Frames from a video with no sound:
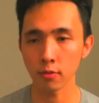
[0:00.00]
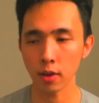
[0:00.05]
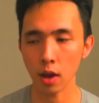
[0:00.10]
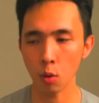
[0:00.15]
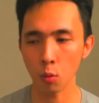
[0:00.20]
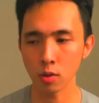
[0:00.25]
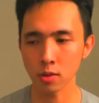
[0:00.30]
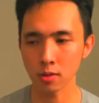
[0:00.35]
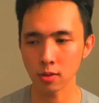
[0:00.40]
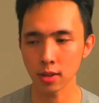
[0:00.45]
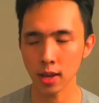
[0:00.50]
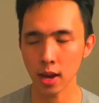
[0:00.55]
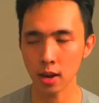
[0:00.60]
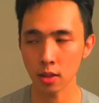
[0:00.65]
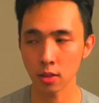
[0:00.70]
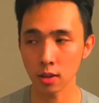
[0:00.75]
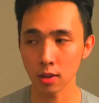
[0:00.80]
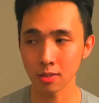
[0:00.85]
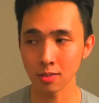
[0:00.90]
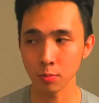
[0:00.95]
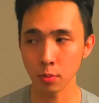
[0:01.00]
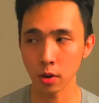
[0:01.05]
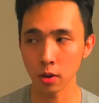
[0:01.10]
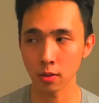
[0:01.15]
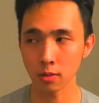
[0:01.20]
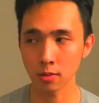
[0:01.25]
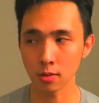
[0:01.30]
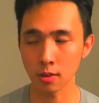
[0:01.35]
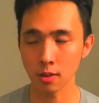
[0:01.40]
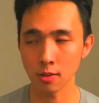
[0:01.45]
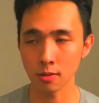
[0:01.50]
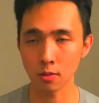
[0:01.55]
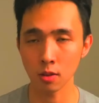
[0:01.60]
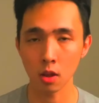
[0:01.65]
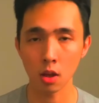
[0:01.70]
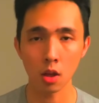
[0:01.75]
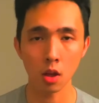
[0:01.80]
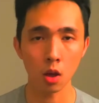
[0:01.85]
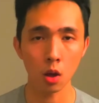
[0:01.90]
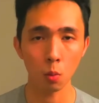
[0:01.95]
I wasn't getting the experiences
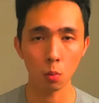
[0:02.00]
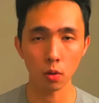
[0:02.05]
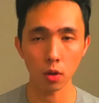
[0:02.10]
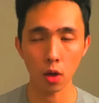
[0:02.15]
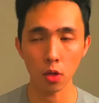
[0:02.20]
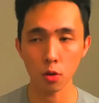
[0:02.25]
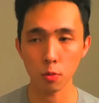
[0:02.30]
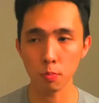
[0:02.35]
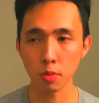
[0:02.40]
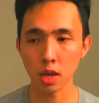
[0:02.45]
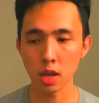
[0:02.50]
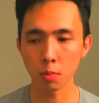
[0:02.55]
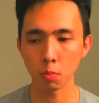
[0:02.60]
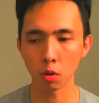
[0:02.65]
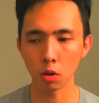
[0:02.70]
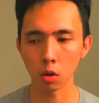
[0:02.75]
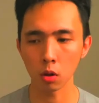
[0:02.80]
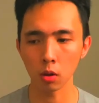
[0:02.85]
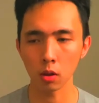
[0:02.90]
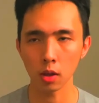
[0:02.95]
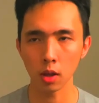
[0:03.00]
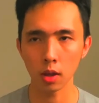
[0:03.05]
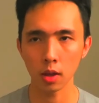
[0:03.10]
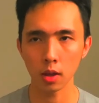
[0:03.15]
with other people,